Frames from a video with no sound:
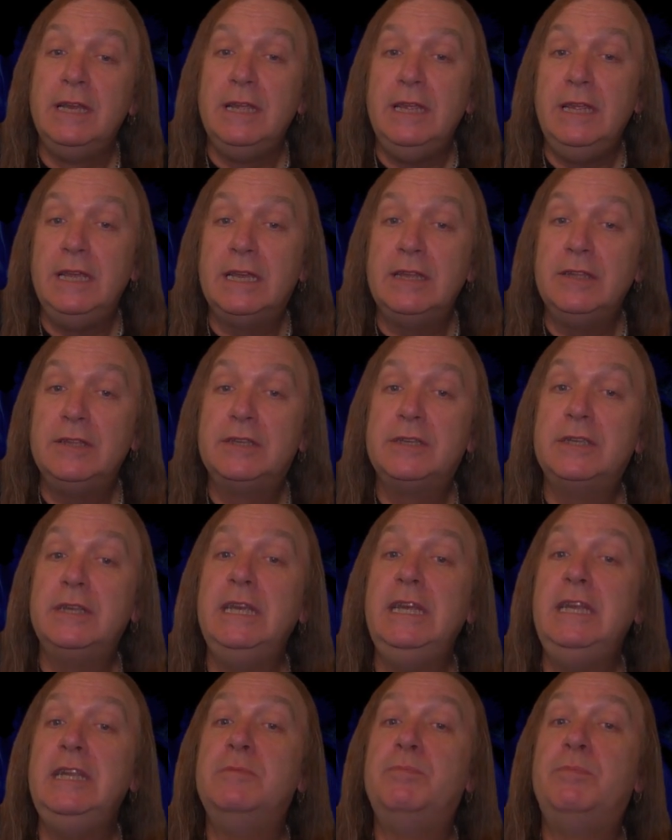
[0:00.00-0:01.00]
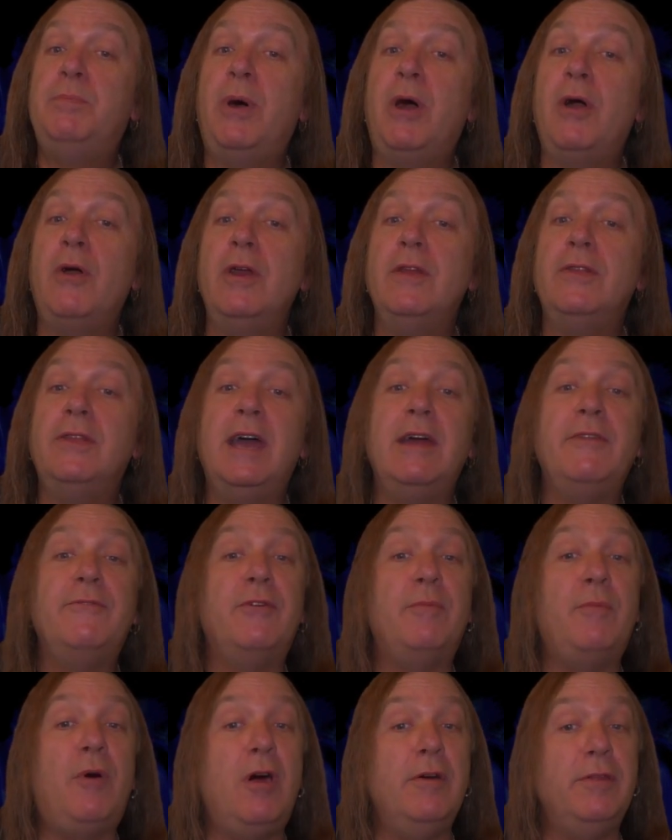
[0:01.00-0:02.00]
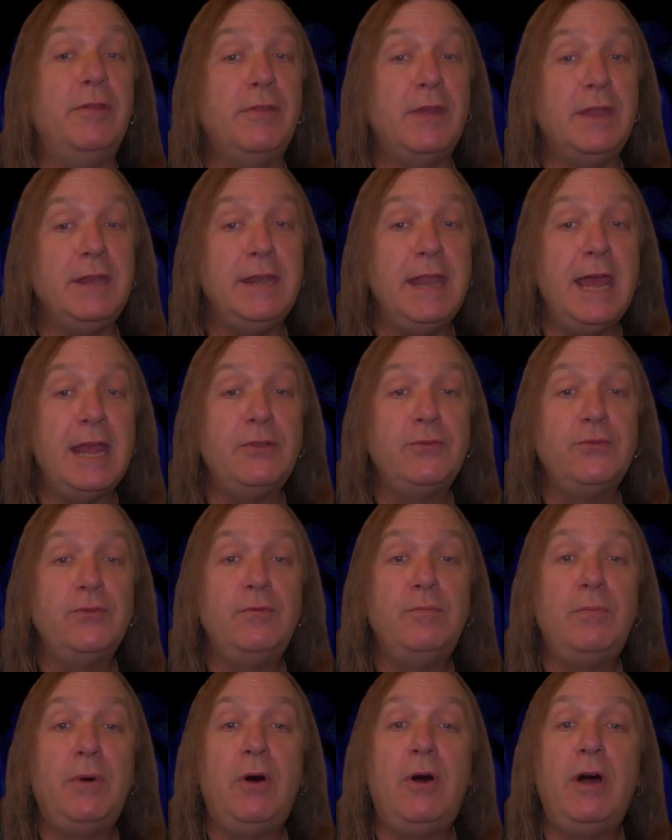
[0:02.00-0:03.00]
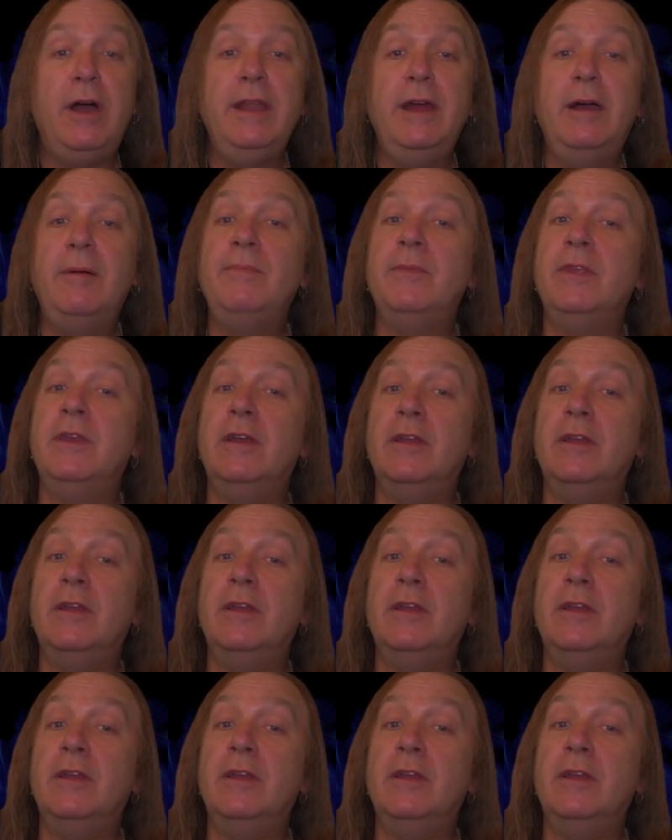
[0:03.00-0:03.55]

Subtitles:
you can see he's borrowed that from either the natural minor,